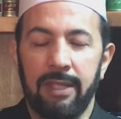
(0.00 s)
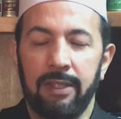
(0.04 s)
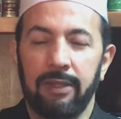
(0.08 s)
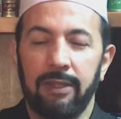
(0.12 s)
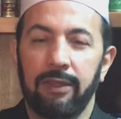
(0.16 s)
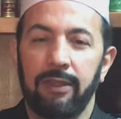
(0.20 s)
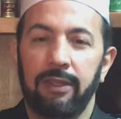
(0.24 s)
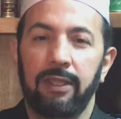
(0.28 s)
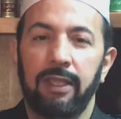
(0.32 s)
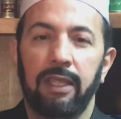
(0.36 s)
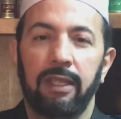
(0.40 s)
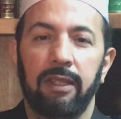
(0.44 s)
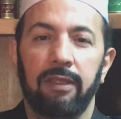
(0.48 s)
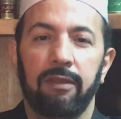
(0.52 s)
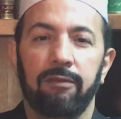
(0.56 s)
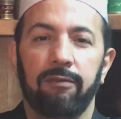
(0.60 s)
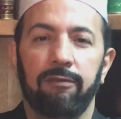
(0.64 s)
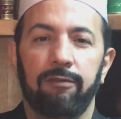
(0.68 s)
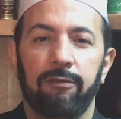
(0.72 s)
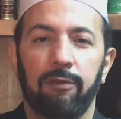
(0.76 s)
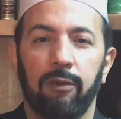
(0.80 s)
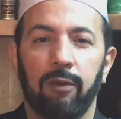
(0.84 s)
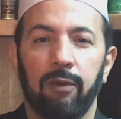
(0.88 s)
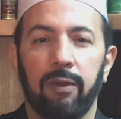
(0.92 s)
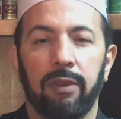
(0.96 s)
The
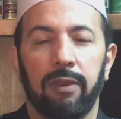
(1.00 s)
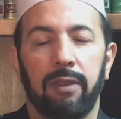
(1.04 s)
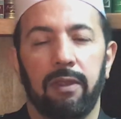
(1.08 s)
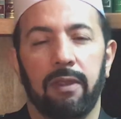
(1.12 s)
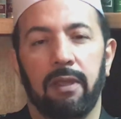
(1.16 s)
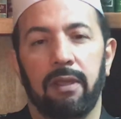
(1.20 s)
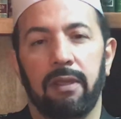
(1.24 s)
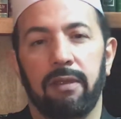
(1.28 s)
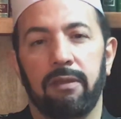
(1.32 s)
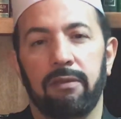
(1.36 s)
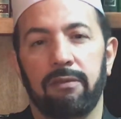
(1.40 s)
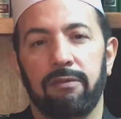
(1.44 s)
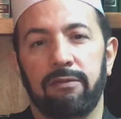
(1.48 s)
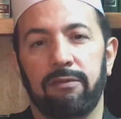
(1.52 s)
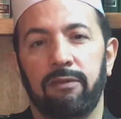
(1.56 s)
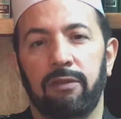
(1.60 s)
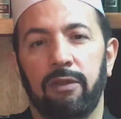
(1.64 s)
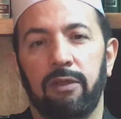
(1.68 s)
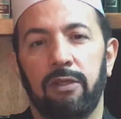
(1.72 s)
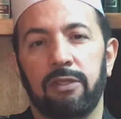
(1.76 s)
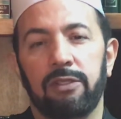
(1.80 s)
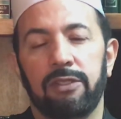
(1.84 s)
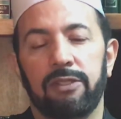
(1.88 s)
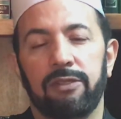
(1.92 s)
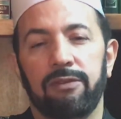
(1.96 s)
fourth
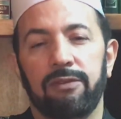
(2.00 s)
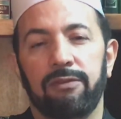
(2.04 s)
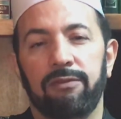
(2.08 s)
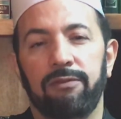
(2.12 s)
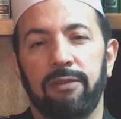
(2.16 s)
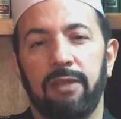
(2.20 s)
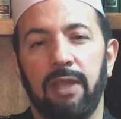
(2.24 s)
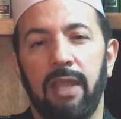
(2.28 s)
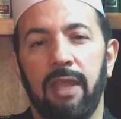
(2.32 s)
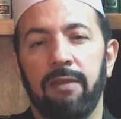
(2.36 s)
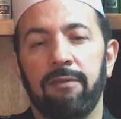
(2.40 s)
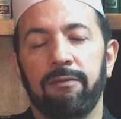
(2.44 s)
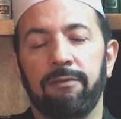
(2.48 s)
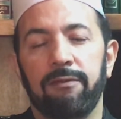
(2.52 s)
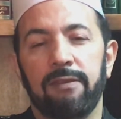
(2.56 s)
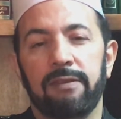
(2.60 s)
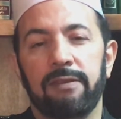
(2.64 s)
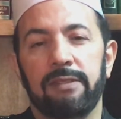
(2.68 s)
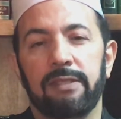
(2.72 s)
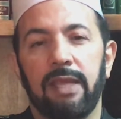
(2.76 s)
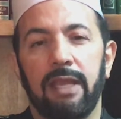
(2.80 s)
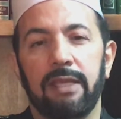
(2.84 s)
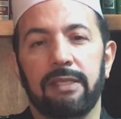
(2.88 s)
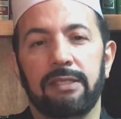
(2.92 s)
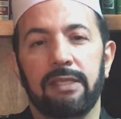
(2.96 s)
verse
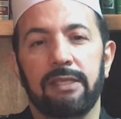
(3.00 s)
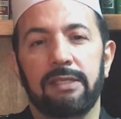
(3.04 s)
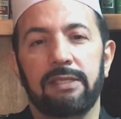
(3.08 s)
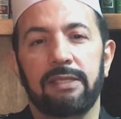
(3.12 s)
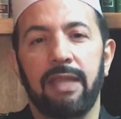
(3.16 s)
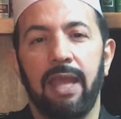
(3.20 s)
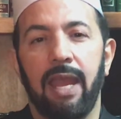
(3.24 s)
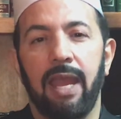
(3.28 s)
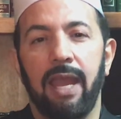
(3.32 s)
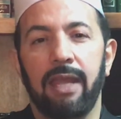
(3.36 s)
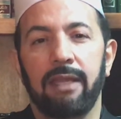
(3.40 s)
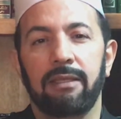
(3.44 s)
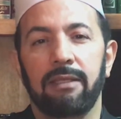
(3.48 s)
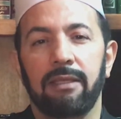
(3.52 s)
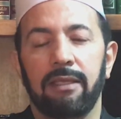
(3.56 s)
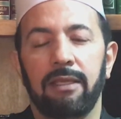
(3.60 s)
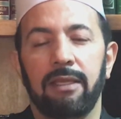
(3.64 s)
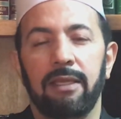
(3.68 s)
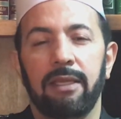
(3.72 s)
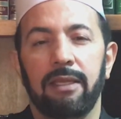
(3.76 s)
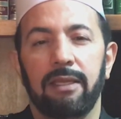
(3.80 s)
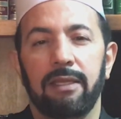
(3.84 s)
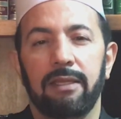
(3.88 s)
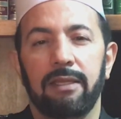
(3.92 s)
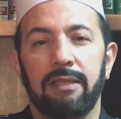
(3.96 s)
emphasizes that
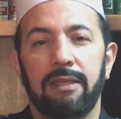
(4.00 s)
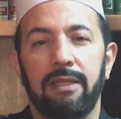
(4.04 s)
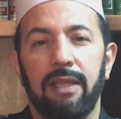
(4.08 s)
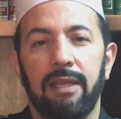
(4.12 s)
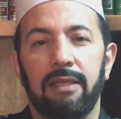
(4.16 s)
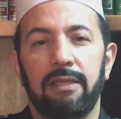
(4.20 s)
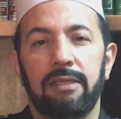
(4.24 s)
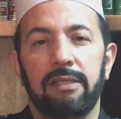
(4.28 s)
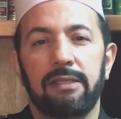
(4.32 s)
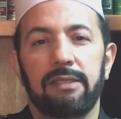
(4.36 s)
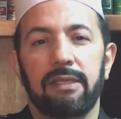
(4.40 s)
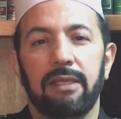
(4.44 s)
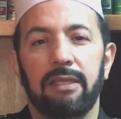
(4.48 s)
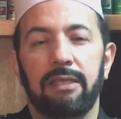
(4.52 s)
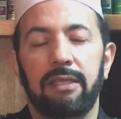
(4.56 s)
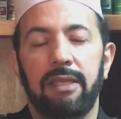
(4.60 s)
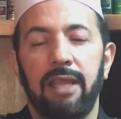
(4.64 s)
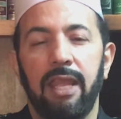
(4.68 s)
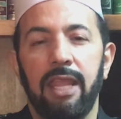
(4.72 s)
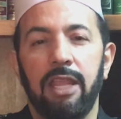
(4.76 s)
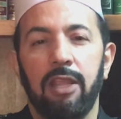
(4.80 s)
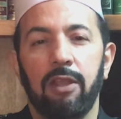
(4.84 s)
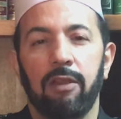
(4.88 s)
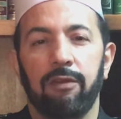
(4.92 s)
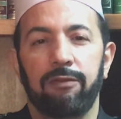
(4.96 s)
there is a
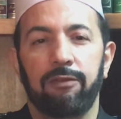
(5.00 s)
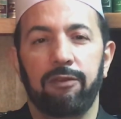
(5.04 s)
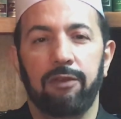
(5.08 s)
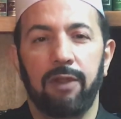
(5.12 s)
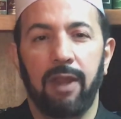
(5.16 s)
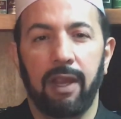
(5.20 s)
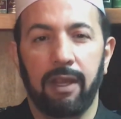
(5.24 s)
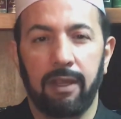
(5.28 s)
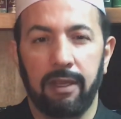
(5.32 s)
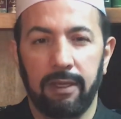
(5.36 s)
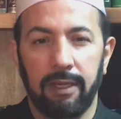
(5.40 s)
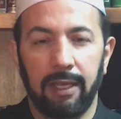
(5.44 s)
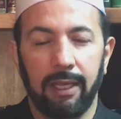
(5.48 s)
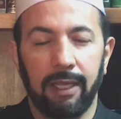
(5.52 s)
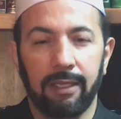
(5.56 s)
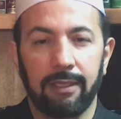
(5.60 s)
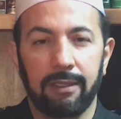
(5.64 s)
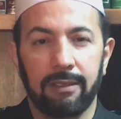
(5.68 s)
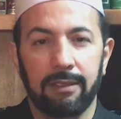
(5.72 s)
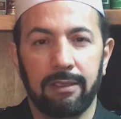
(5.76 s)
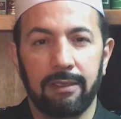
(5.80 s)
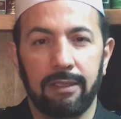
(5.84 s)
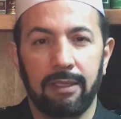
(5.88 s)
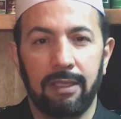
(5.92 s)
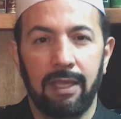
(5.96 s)
day of reckoning
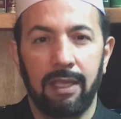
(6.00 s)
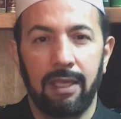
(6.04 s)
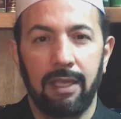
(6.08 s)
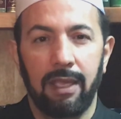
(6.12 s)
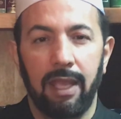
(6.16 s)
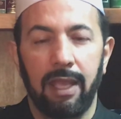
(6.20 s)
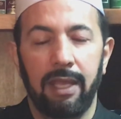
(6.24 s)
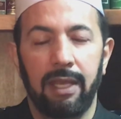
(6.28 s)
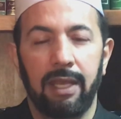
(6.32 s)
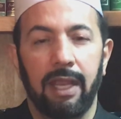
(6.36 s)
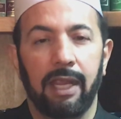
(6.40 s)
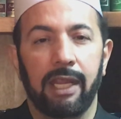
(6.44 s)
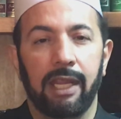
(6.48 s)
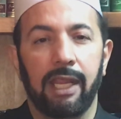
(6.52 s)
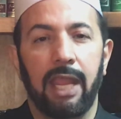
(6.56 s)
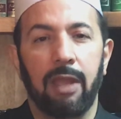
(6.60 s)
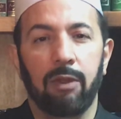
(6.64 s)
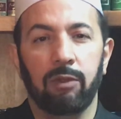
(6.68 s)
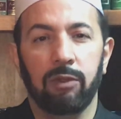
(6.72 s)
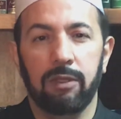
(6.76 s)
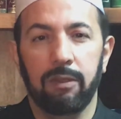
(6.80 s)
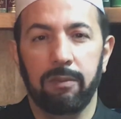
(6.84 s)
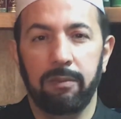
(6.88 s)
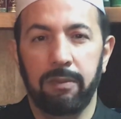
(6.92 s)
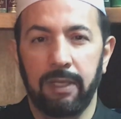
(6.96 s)
and
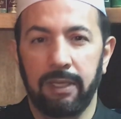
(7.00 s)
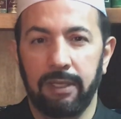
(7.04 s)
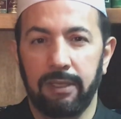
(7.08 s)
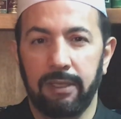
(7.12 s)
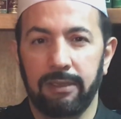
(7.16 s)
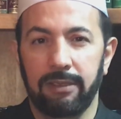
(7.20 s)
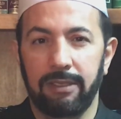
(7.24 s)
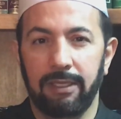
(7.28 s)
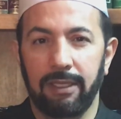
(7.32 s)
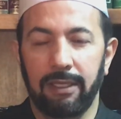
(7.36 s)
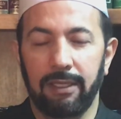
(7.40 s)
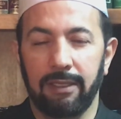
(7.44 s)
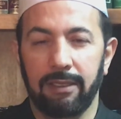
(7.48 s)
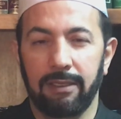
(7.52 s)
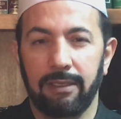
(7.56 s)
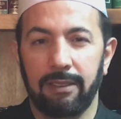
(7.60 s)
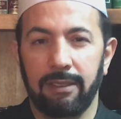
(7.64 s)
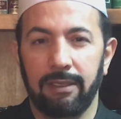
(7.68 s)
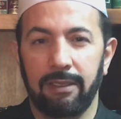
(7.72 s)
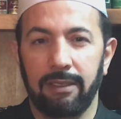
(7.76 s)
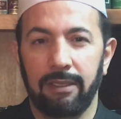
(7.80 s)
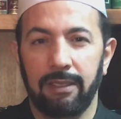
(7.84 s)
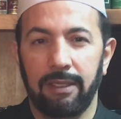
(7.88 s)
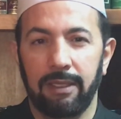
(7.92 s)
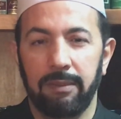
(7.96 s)
accountability.
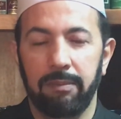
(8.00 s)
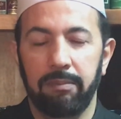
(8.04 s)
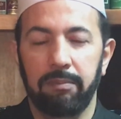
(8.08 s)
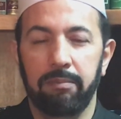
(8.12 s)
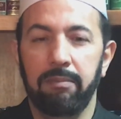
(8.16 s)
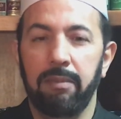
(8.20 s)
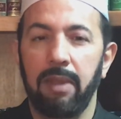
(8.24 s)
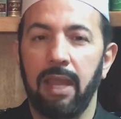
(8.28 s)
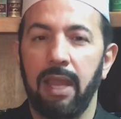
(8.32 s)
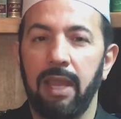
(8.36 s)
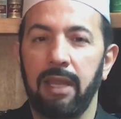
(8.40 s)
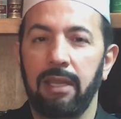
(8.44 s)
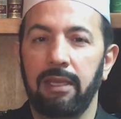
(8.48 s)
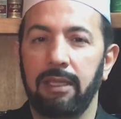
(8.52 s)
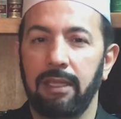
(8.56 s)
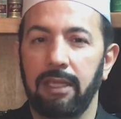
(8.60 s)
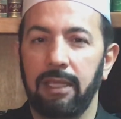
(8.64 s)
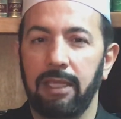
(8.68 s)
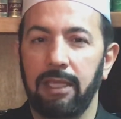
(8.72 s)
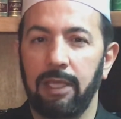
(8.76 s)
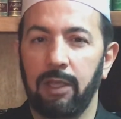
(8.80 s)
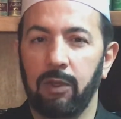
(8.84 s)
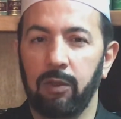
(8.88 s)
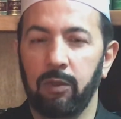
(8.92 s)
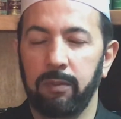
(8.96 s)

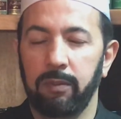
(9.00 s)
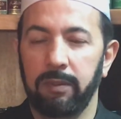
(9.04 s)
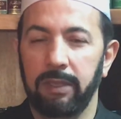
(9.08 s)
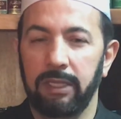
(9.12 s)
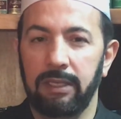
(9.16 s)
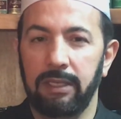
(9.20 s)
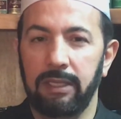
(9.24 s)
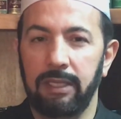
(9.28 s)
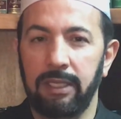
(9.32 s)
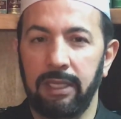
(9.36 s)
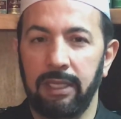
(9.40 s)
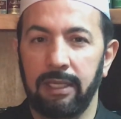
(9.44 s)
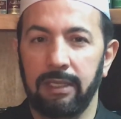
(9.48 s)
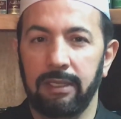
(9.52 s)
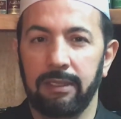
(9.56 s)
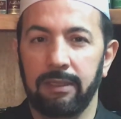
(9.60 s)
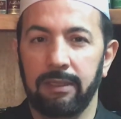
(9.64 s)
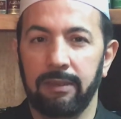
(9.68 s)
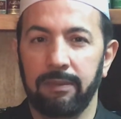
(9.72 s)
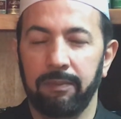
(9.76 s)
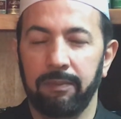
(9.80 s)
Maliki Yawmi Ad-Din.